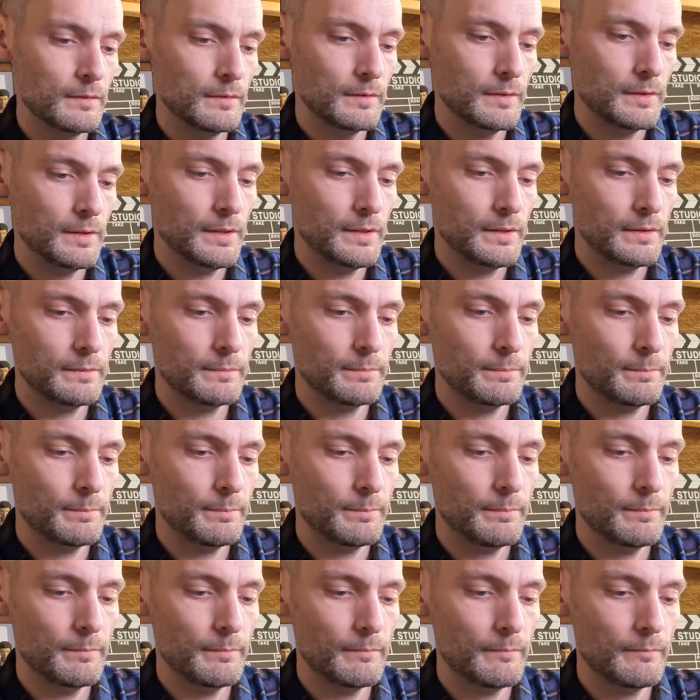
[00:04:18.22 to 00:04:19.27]
It is
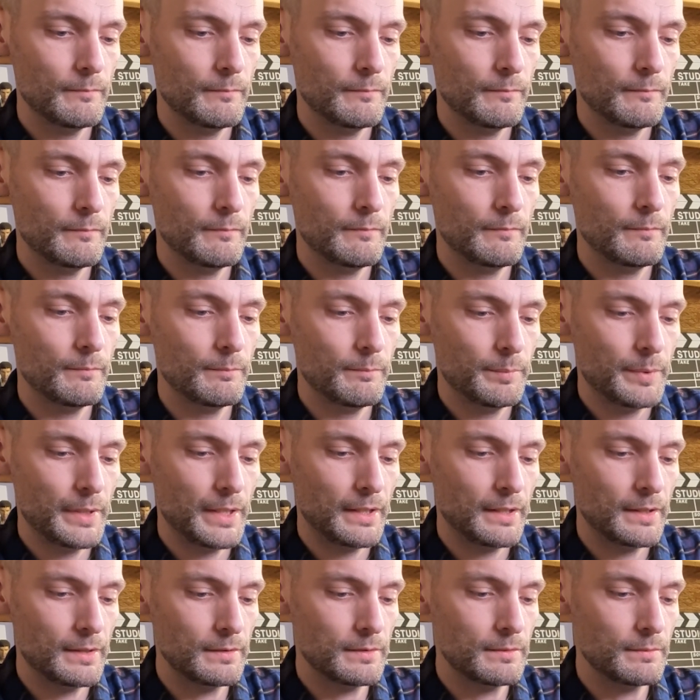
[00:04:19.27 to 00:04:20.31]

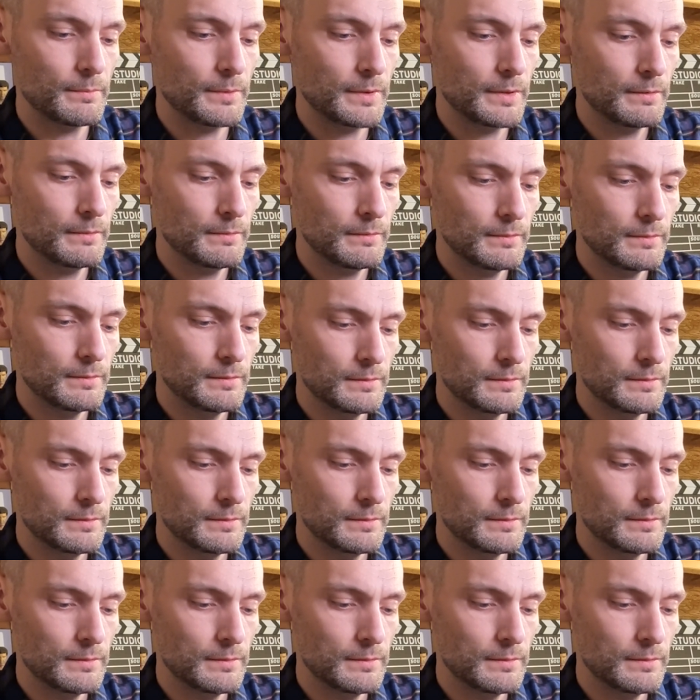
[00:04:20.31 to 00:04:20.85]
packaged well.